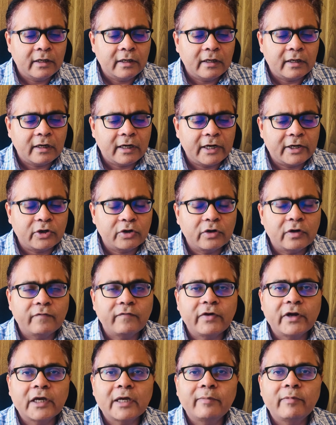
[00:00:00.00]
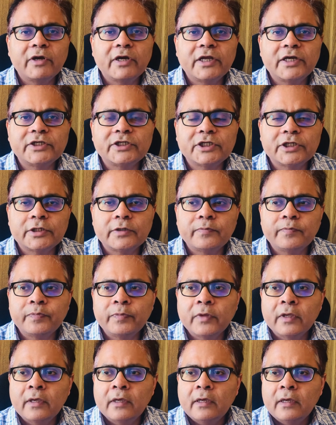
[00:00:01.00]
letter of recommendation
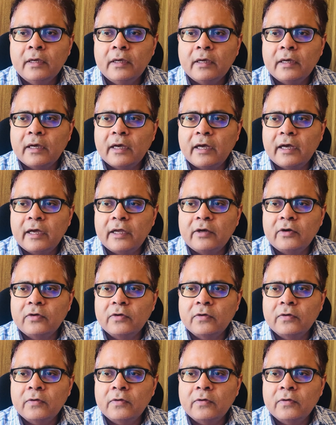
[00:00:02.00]
and